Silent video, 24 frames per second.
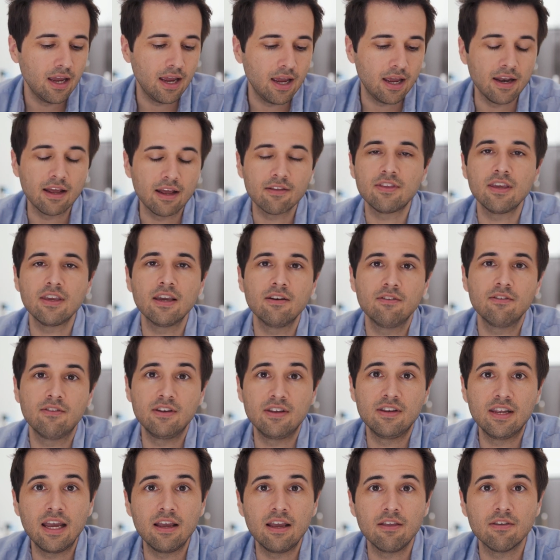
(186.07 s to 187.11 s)
And at the end of
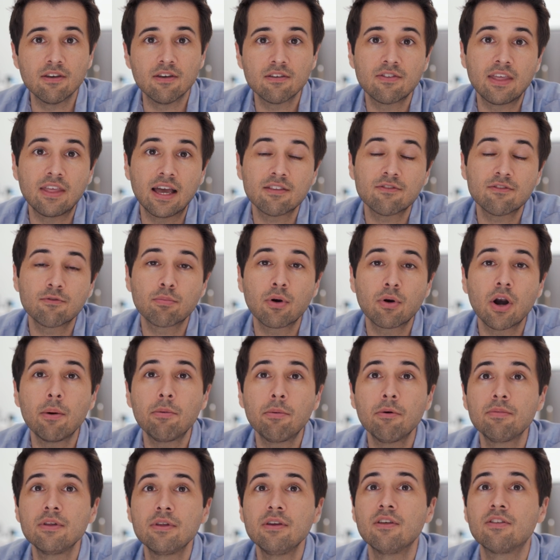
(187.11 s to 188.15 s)
the day, that's
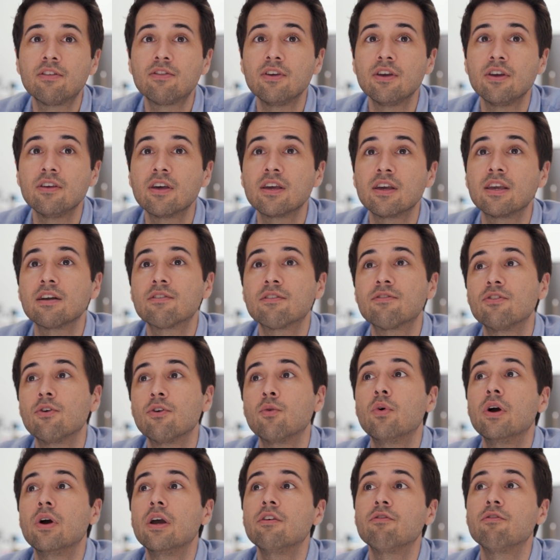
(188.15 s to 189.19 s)
probably the thing that gets in the
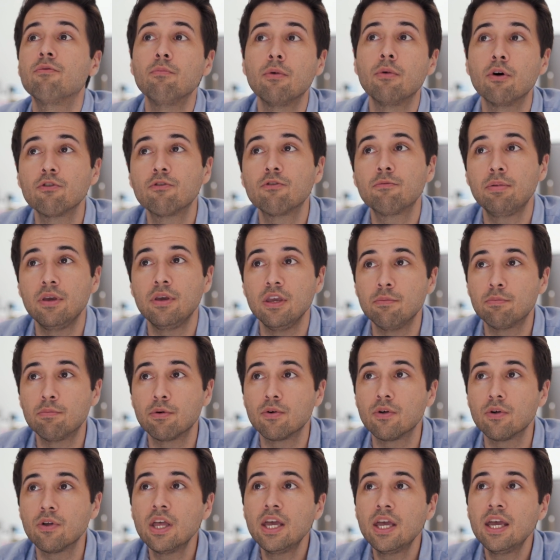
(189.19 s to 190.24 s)
way of most
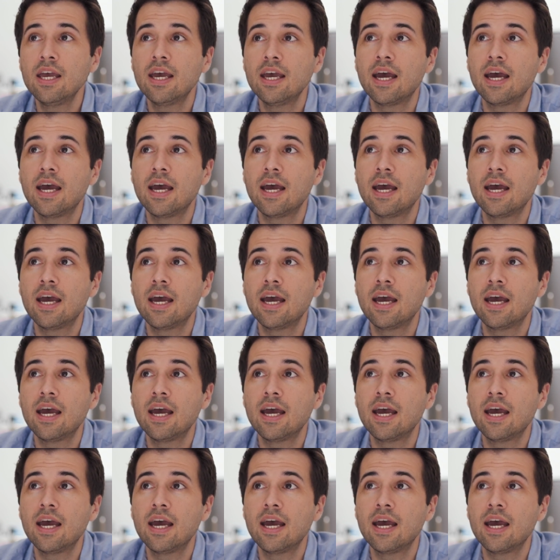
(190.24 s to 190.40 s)
people